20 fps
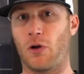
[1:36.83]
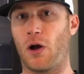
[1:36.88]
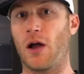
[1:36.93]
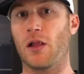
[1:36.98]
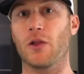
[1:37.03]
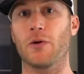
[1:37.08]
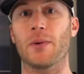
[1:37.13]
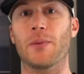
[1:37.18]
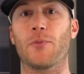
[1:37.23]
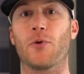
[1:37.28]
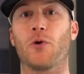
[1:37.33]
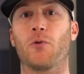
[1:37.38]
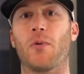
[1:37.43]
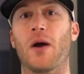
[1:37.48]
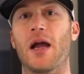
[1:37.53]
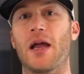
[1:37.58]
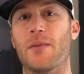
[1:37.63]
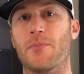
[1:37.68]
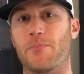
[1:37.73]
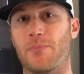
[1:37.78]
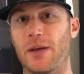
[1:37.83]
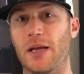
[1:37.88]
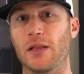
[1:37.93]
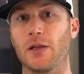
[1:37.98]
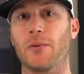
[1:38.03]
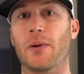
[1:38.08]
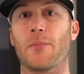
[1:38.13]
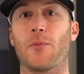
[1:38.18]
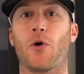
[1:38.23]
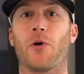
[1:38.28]
on a little bit more weight and be a
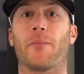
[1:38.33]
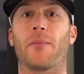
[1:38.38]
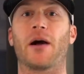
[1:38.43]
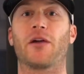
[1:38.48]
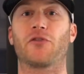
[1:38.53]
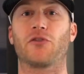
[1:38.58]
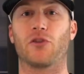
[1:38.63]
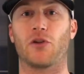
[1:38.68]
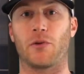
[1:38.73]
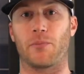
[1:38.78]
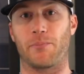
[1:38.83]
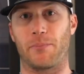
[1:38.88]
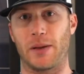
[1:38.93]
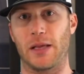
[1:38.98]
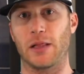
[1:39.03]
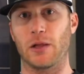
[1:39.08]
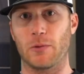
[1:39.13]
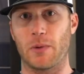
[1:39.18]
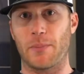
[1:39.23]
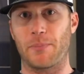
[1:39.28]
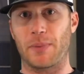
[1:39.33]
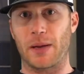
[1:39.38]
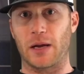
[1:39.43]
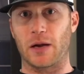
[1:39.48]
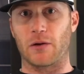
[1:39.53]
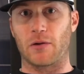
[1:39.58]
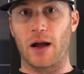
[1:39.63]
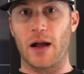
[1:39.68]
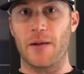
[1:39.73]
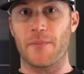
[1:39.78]
little bit more muscular and be a little bit
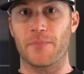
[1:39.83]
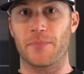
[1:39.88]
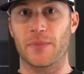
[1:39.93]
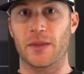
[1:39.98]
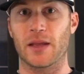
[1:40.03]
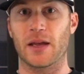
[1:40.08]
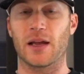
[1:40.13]
bigger, right?